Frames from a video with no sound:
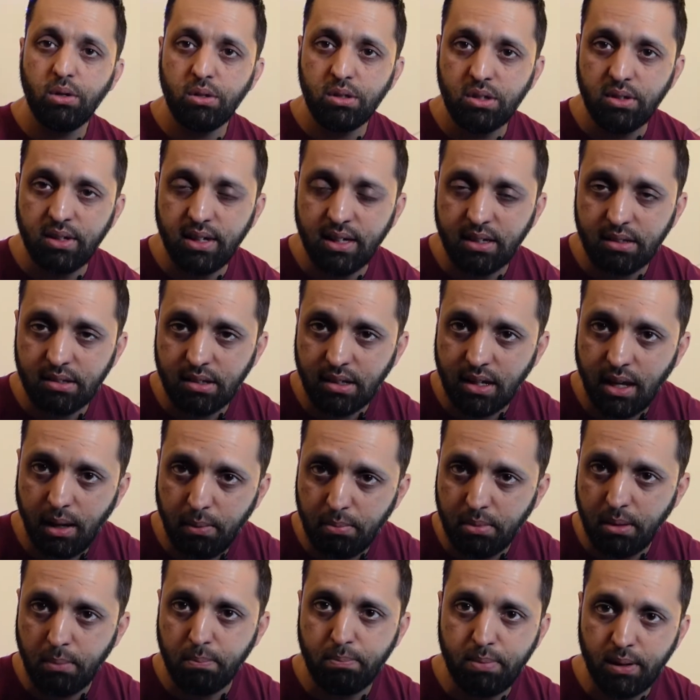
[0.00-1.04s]
doing, so keep
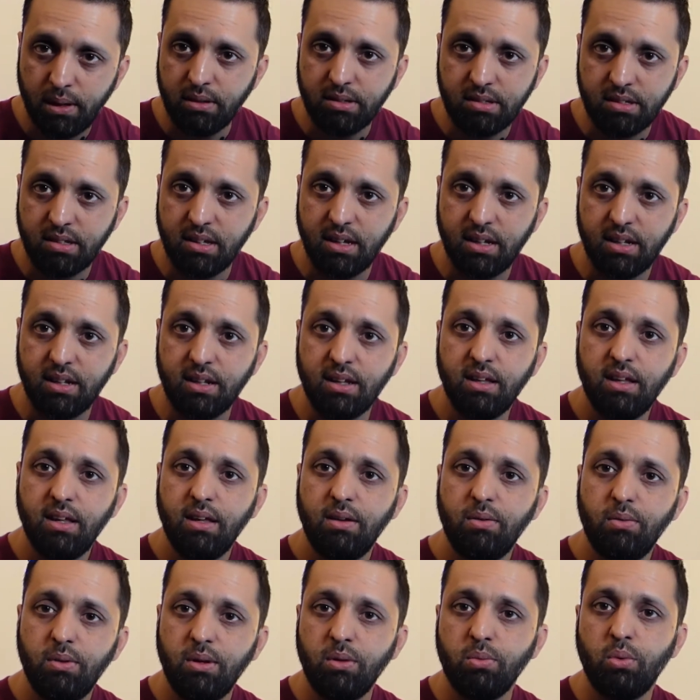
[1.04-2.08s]
them posted
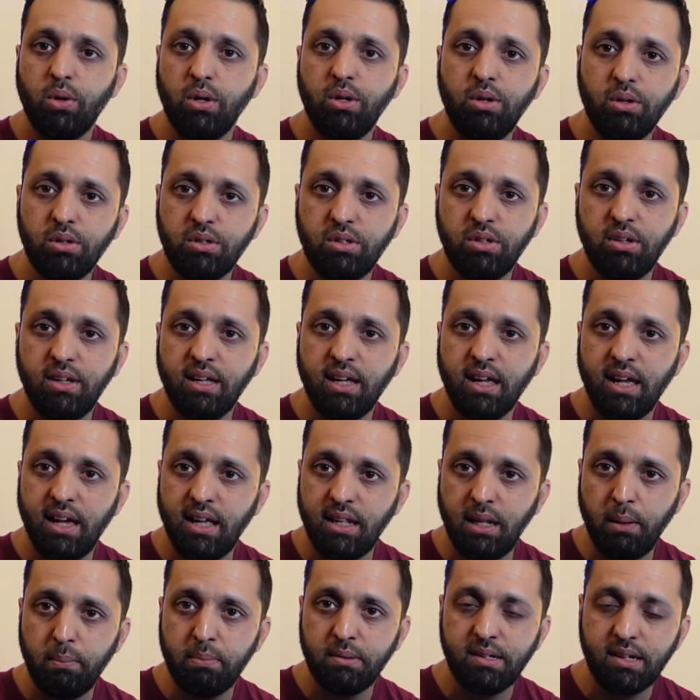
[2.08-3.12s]
with what you're doing at
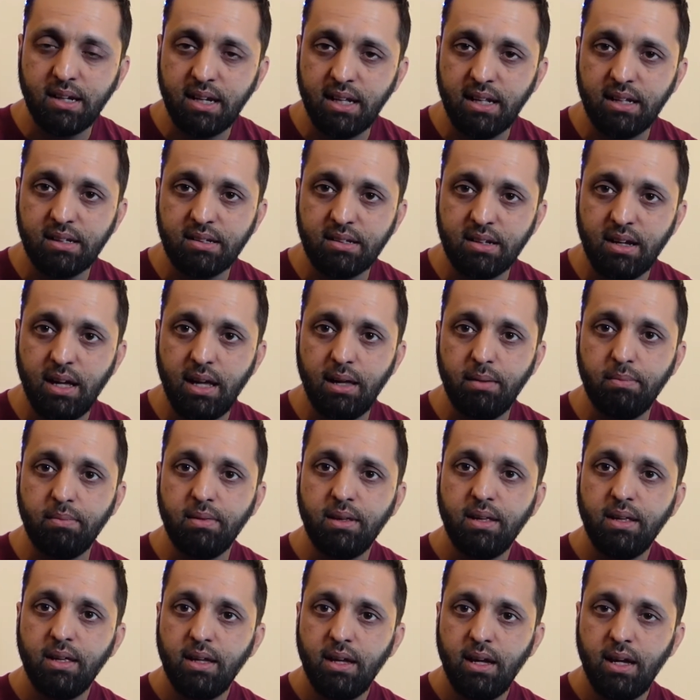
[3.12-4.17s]
any particular time
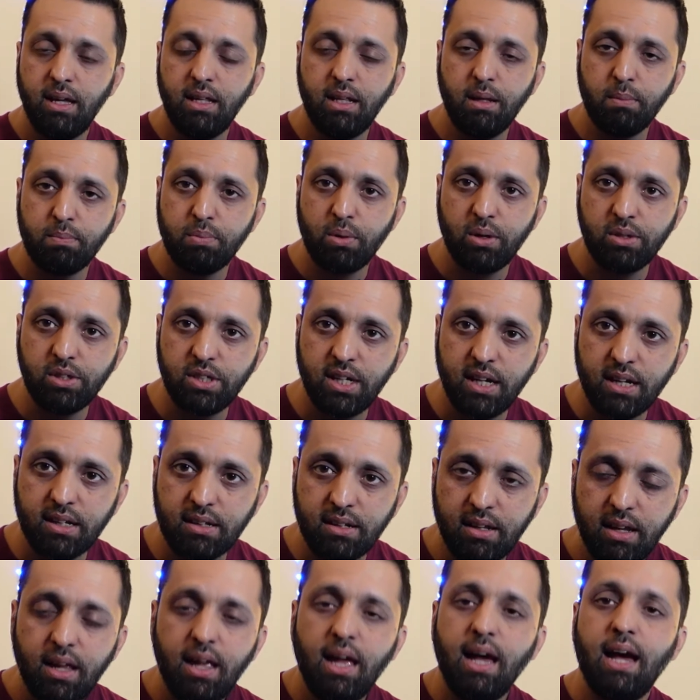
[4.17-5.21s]
in the project
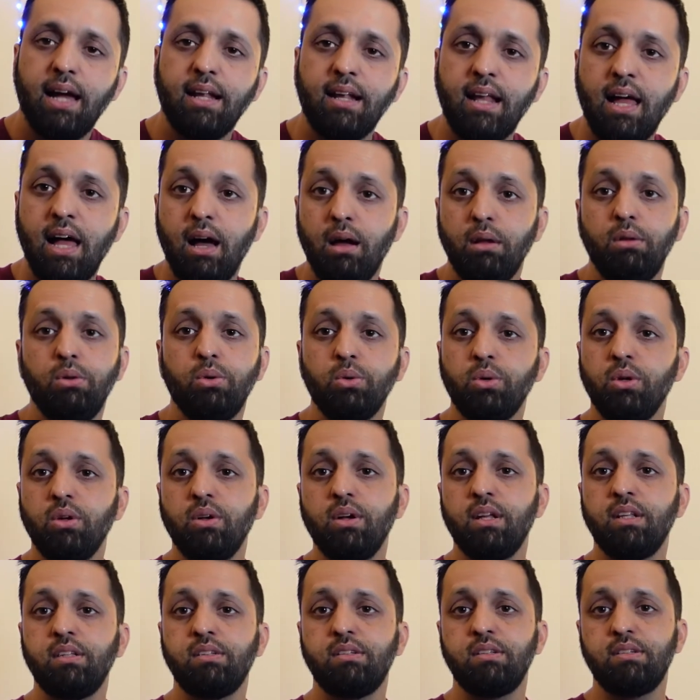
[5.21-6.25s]
and how long you're
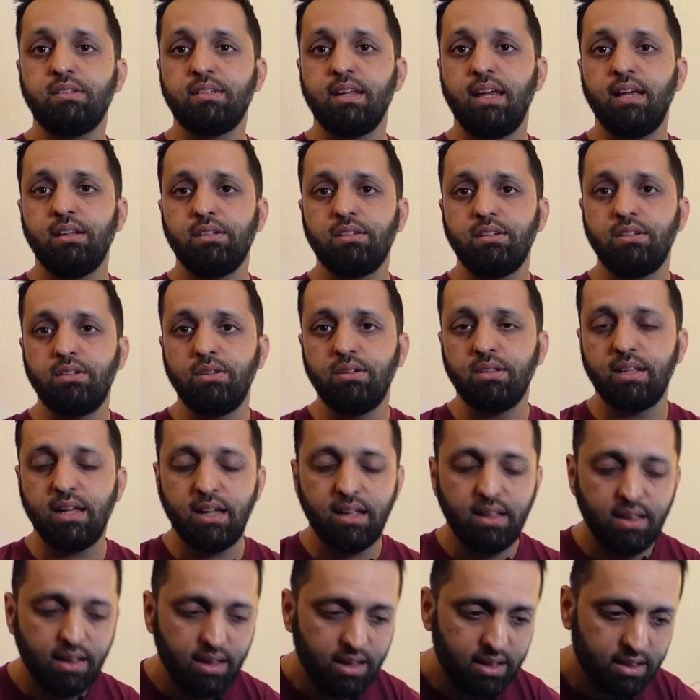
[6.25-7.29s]
going to take to do
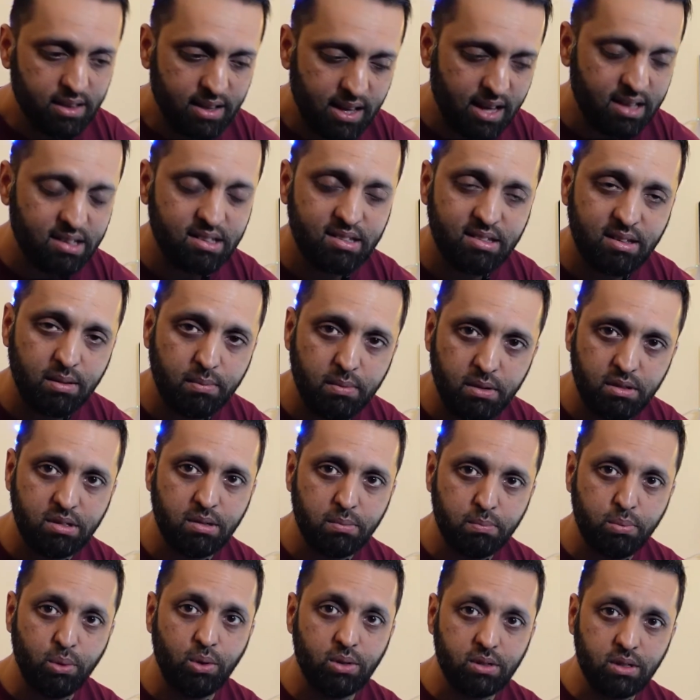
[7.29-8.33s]
that. That's the most
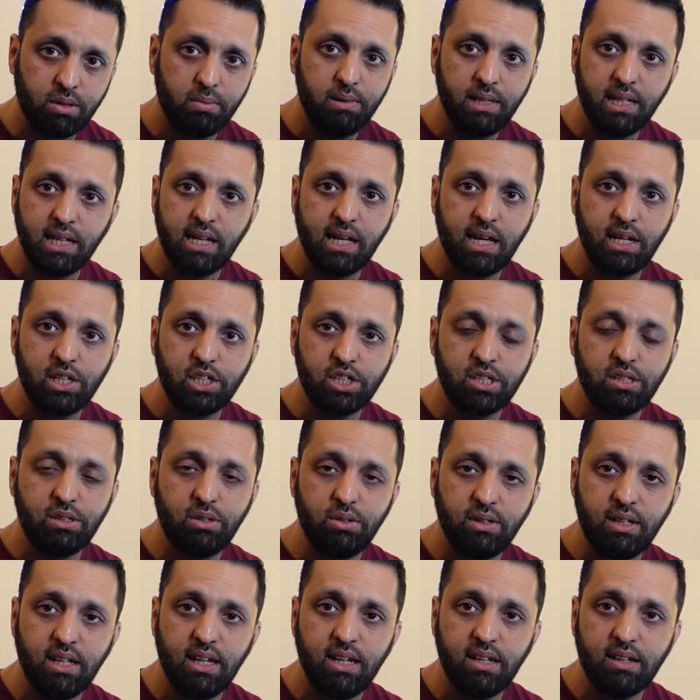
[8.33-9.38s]
important communication
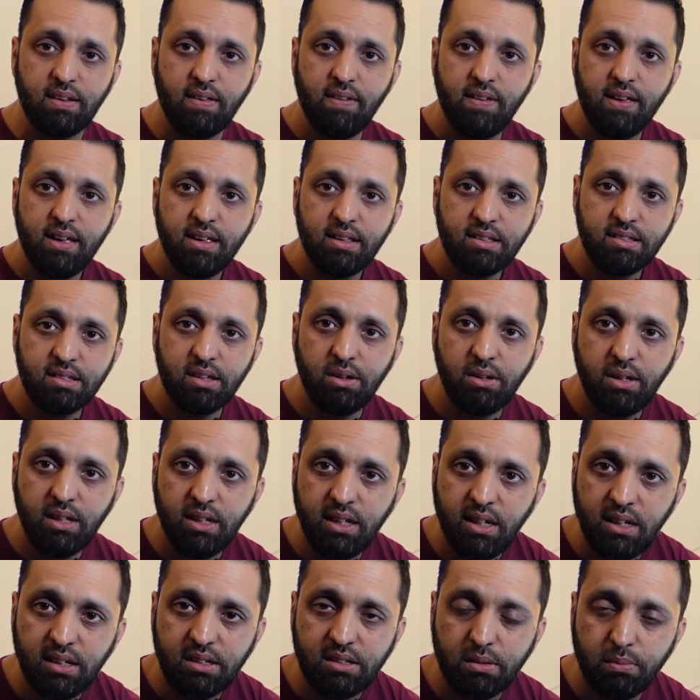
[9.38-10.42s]
you need. So you
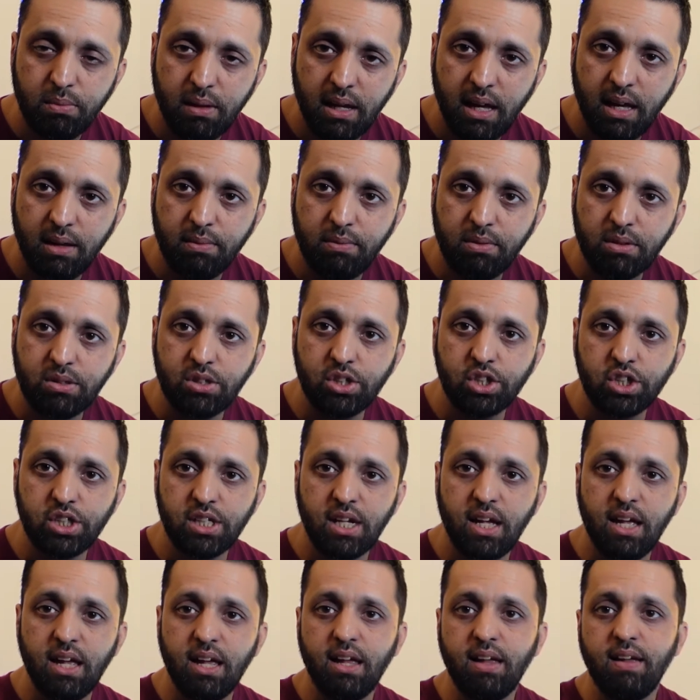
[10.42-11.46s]
need to be able to
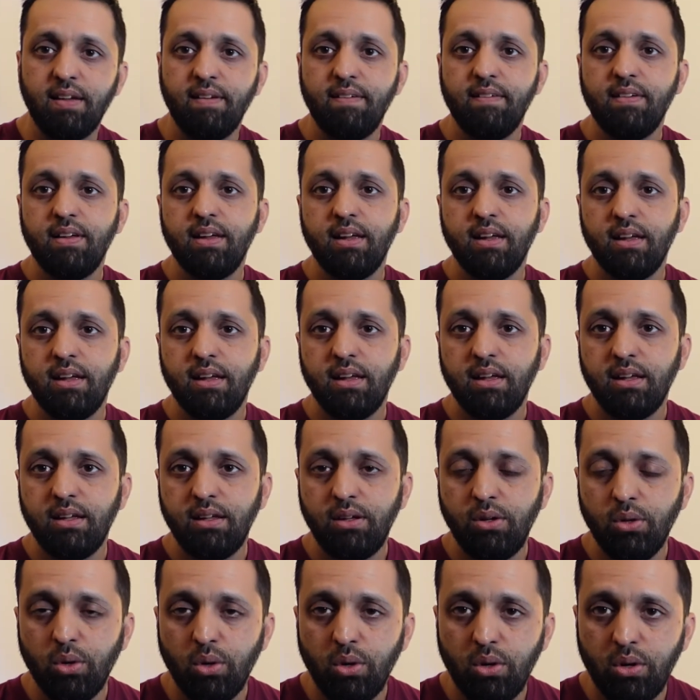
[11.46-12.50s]
share
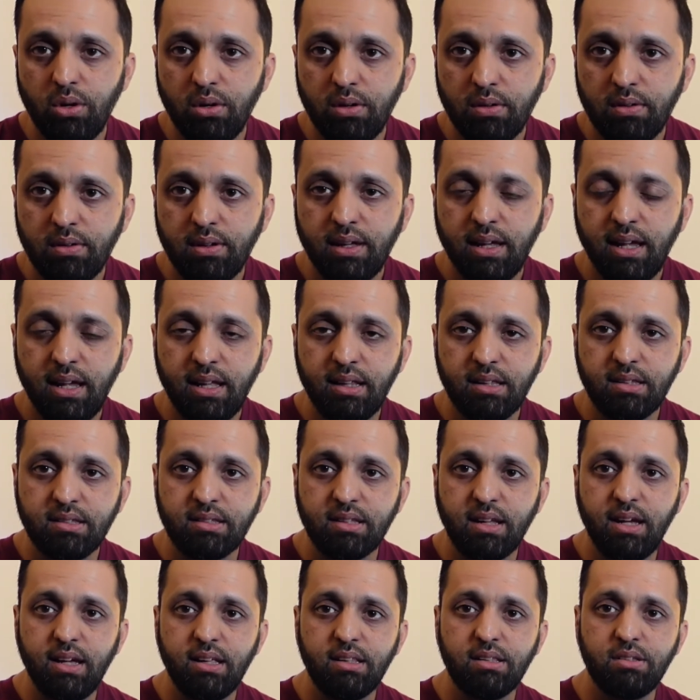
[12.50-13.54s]
your
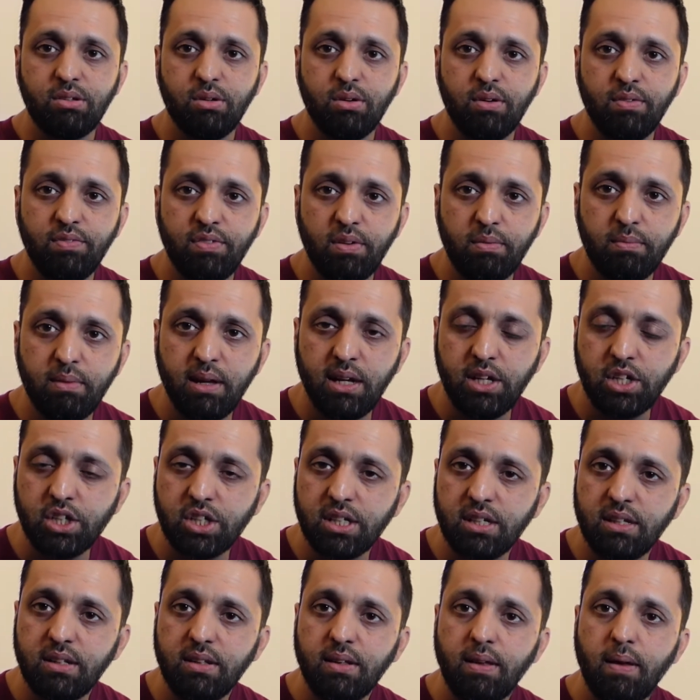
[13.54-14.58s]
insights, your
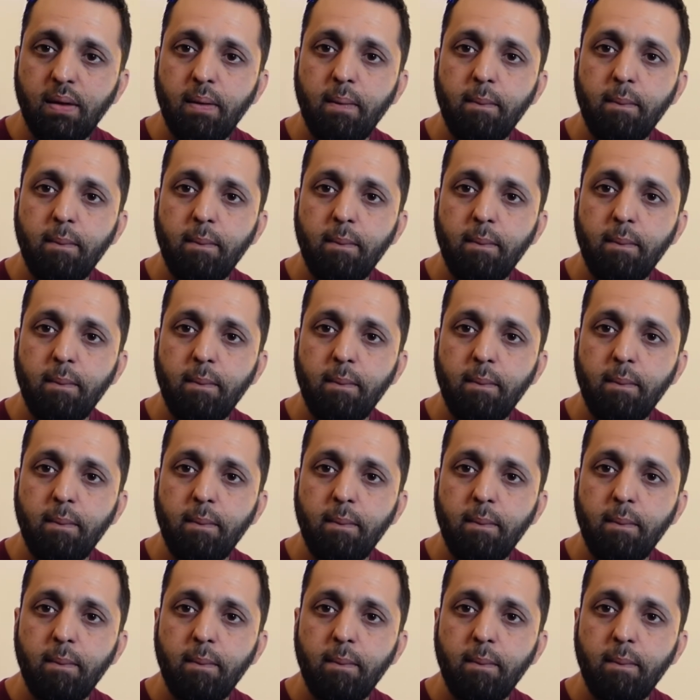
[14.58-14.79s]
information